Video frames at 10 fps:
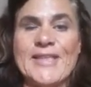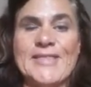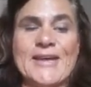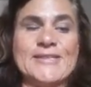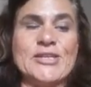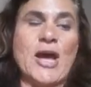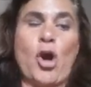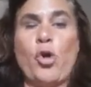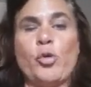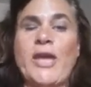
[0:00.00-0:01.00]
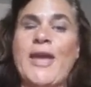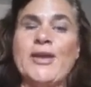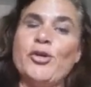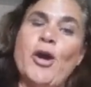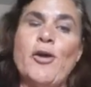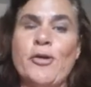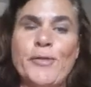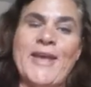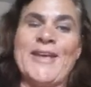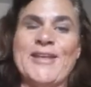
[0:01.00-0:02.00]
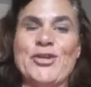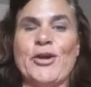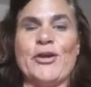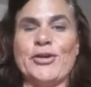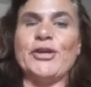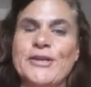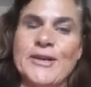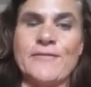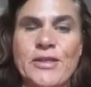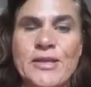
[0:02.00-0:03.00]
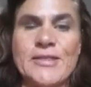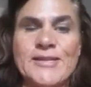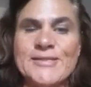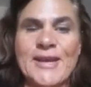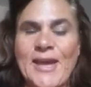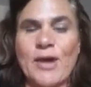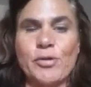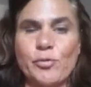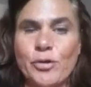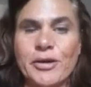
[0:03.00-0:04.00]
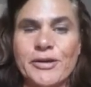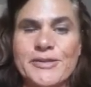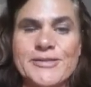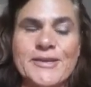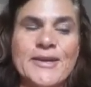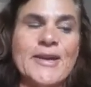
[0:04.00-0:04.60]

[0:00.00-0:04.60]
That is not, oh, yay, you're all awake and you're all good and everything. That's not how it works.